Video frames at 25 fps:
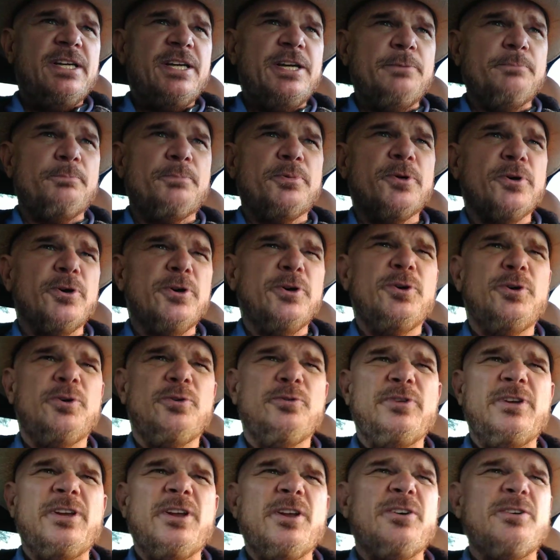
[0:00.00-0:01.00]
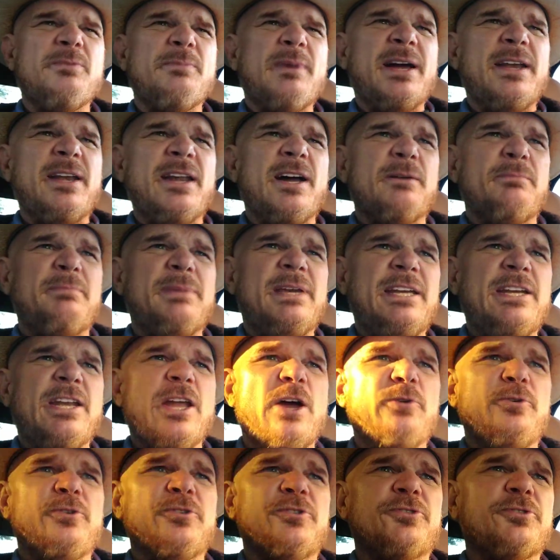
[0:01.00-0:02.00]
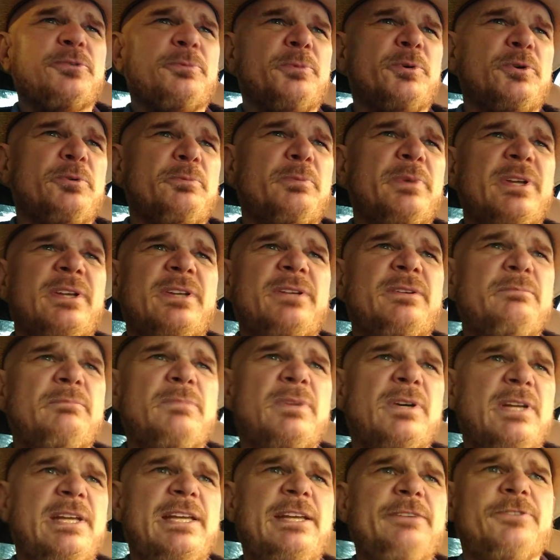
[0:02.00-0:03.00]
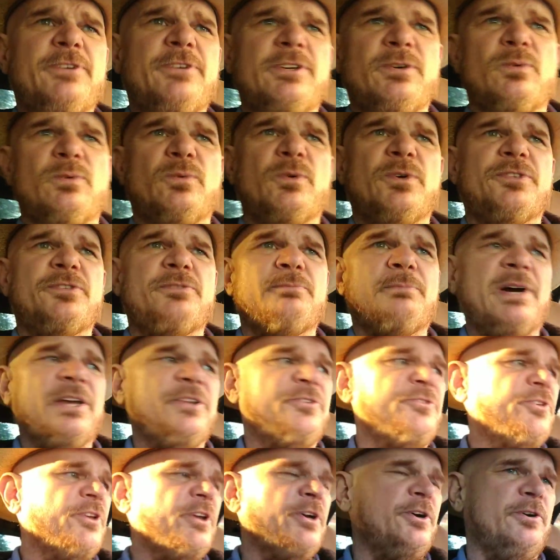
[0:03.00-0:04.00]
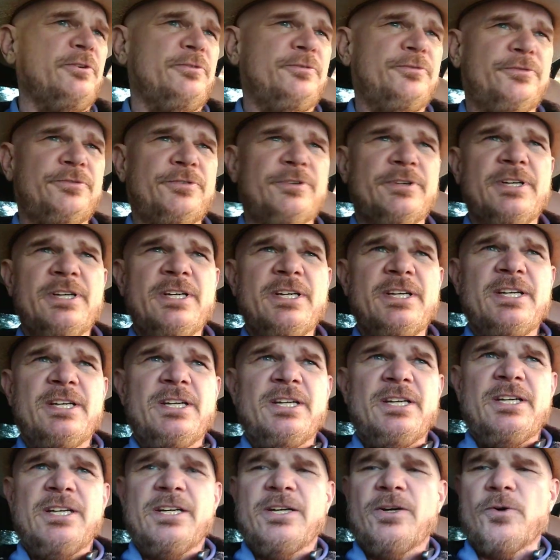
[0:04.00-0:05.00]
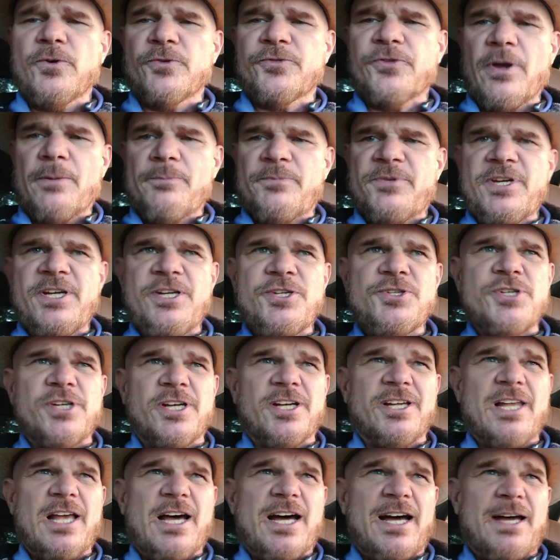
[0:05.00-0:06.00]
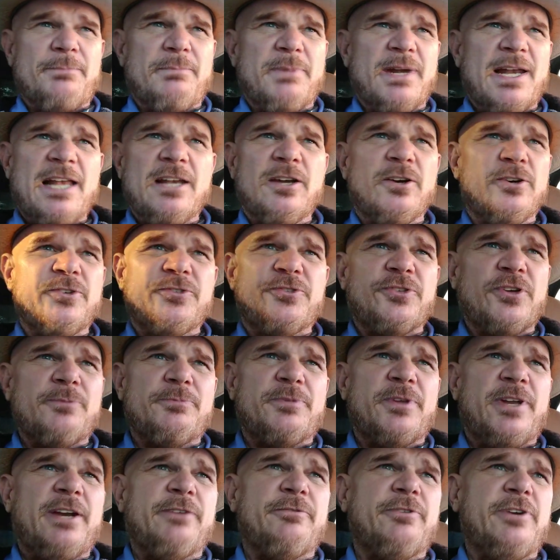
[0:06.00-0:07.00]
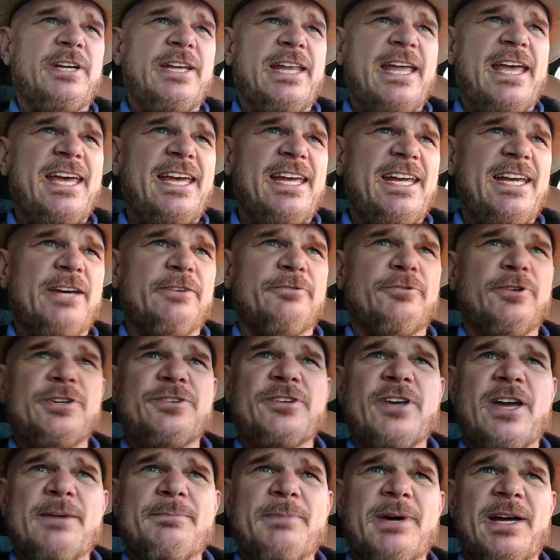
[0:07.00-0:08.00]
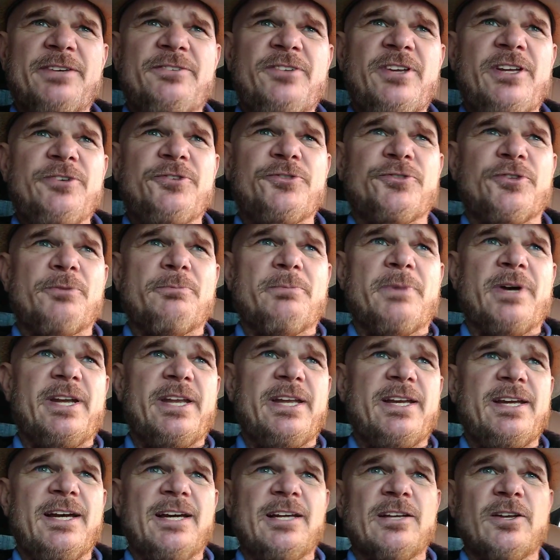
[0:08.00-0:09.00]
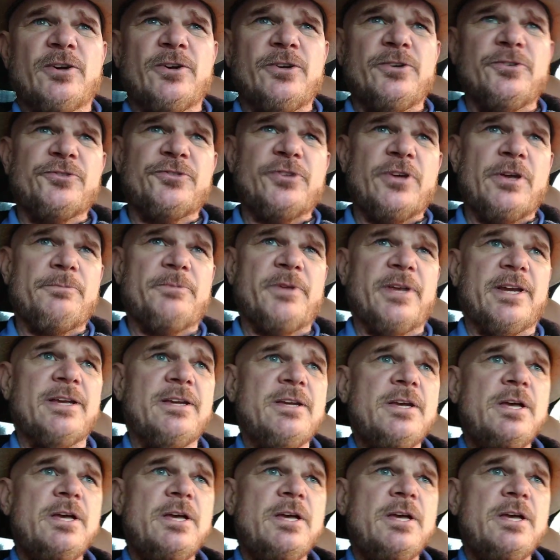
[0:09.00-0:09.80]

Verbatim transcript: improve. You know, it might not be noticeable, but, but even with myself, of course, I'm teaching a lot, but I learn something every day. Every time I teach somebody, I learn something